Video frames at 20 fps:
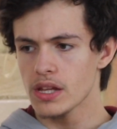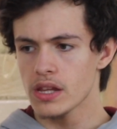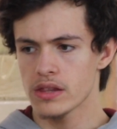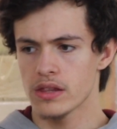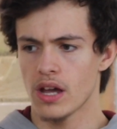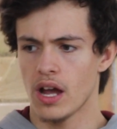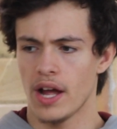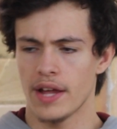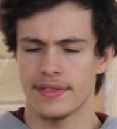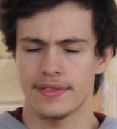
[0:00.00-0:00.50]

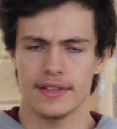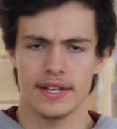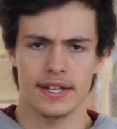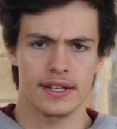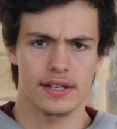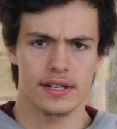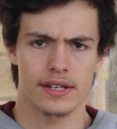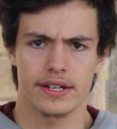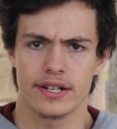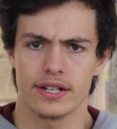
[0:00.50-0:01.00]
that I
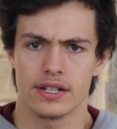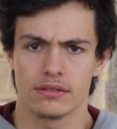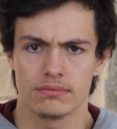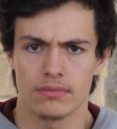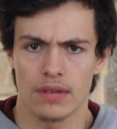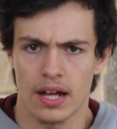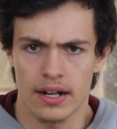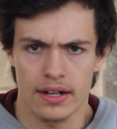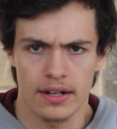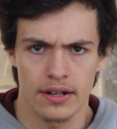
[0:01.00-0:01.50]
think,
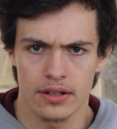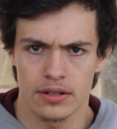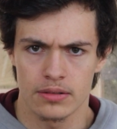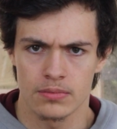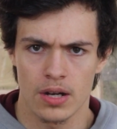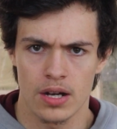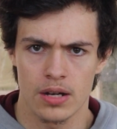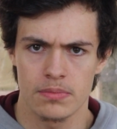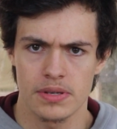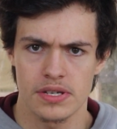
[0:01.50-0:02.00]
I don't know,
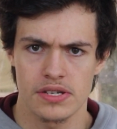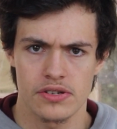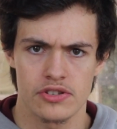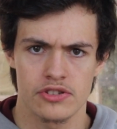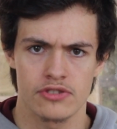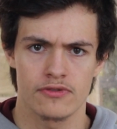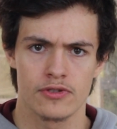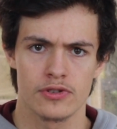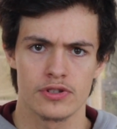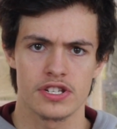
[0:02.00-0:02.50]
might be
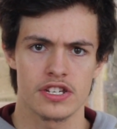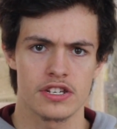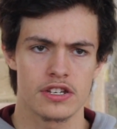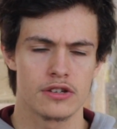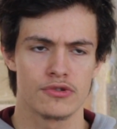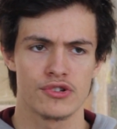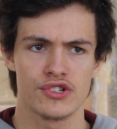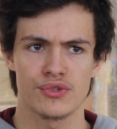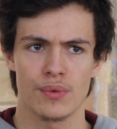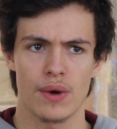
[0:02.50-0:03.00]
useful to
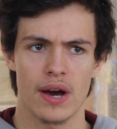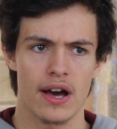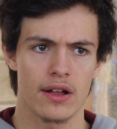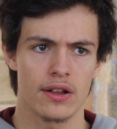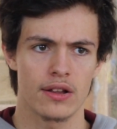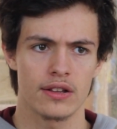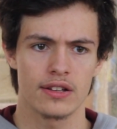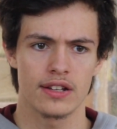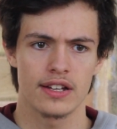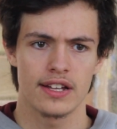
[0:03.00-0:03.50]
you as
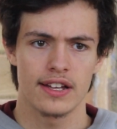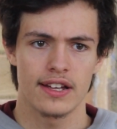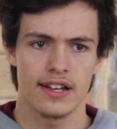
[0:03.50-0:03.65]
well.